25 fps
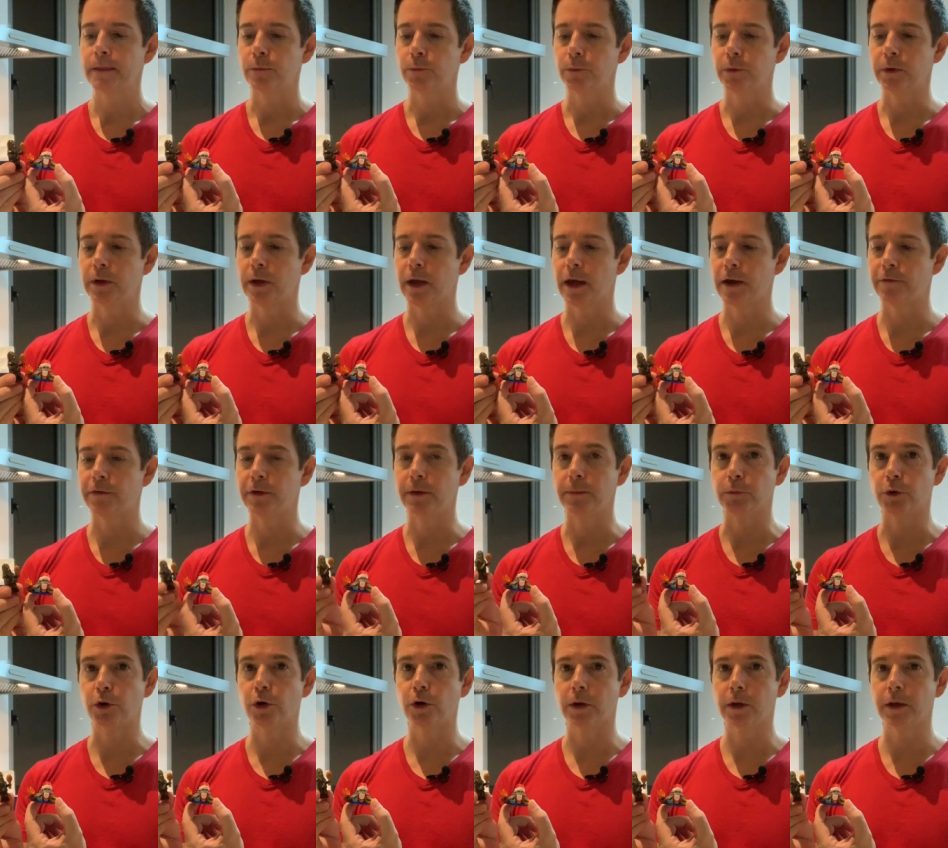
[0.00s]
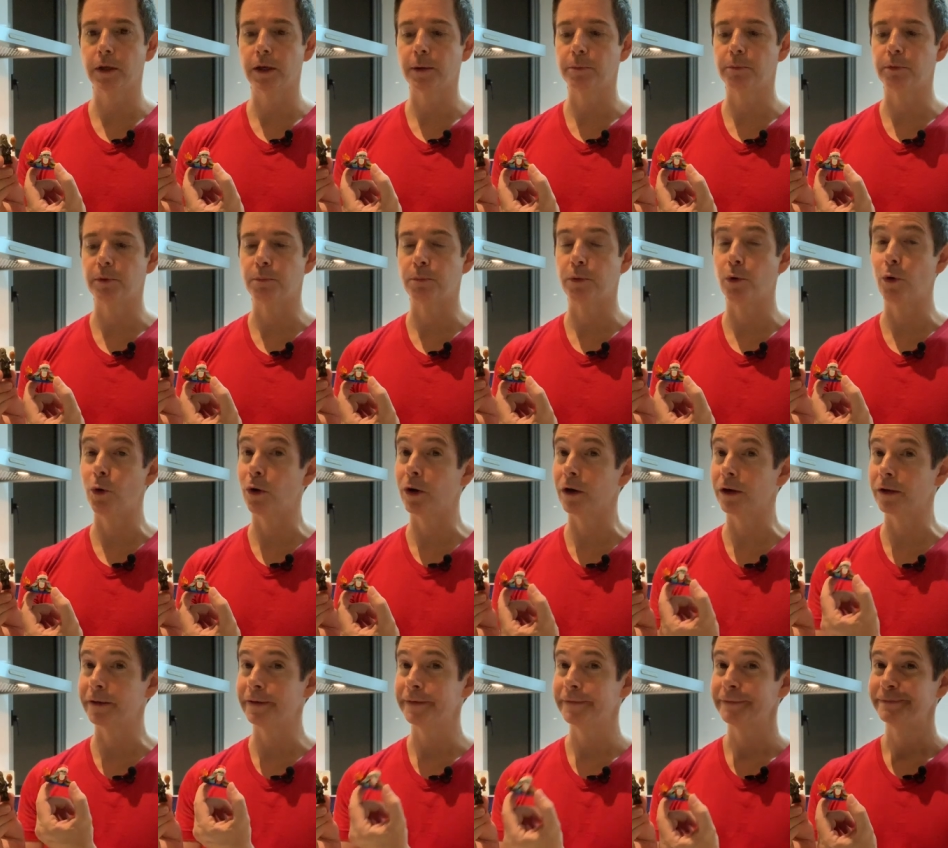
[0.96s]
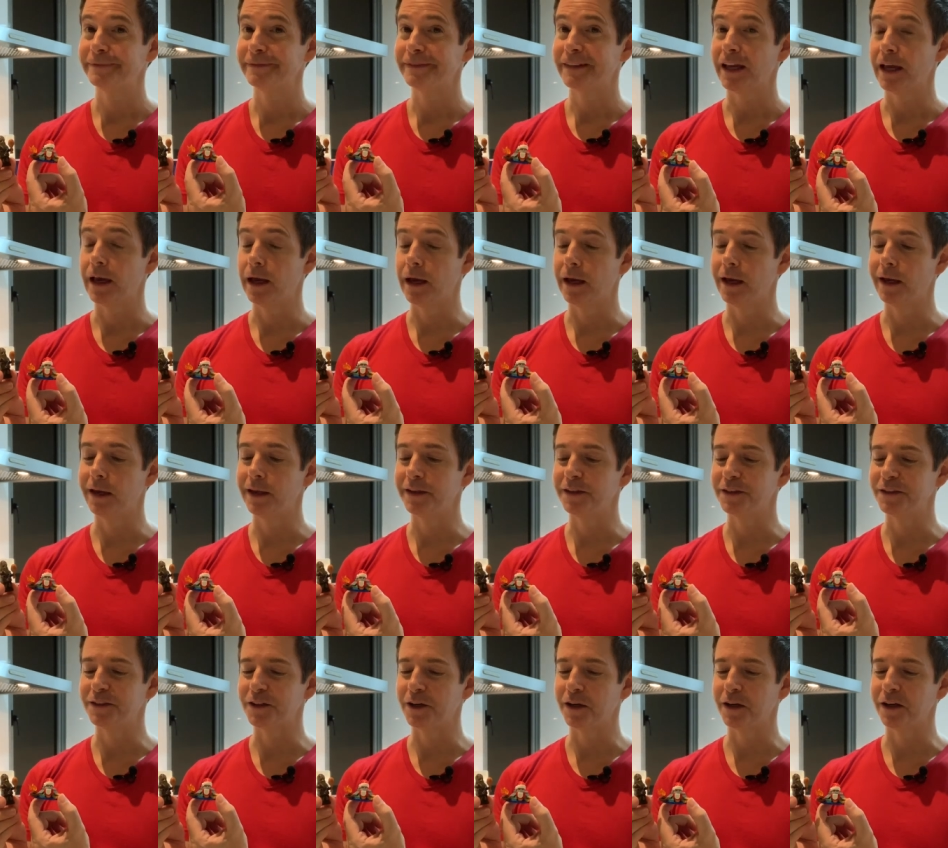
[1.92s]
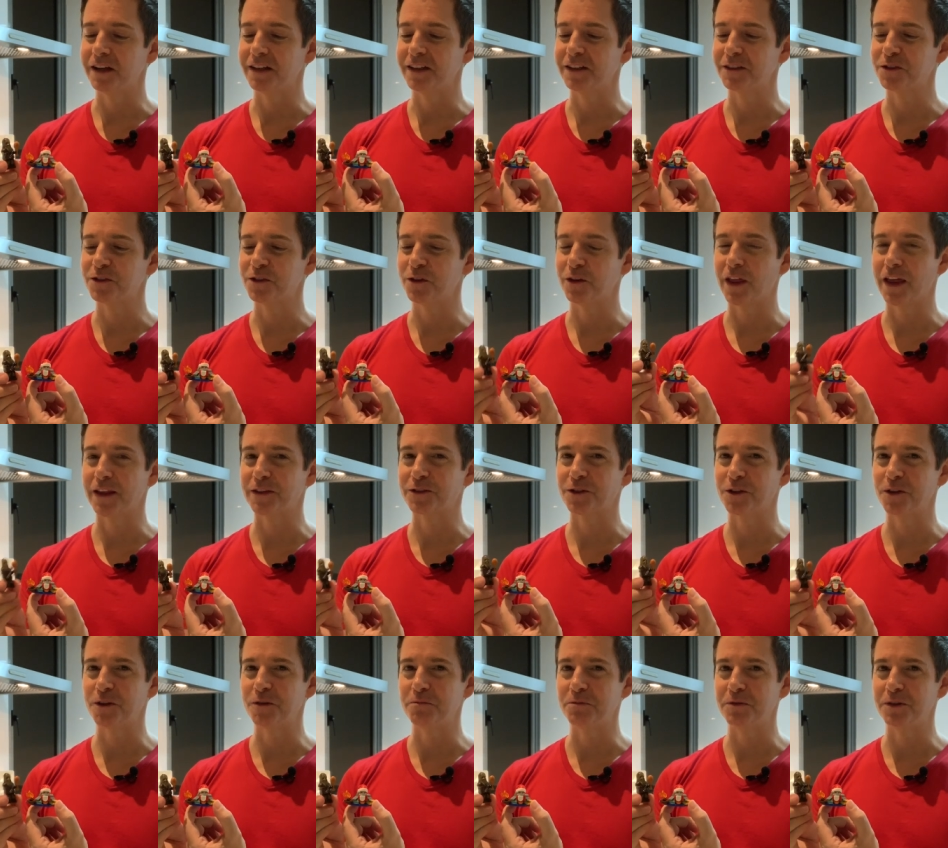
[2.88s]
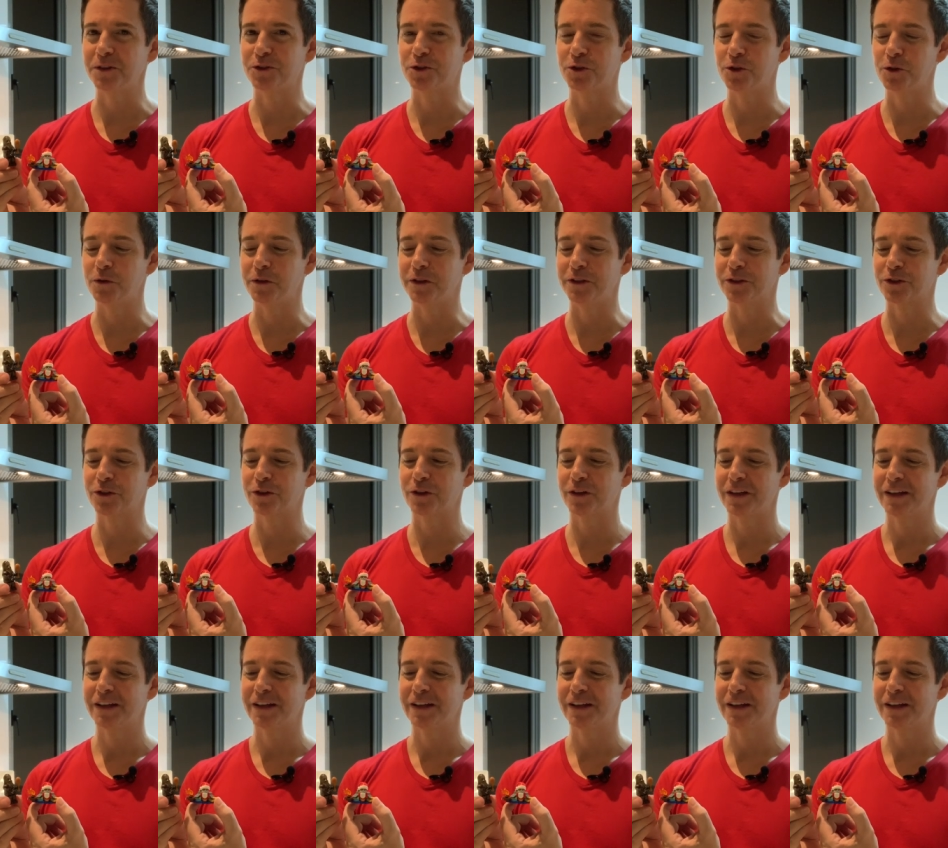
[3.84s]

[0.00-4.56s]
We have him cooking up a Porg. And uh, so that's going to be Chewy's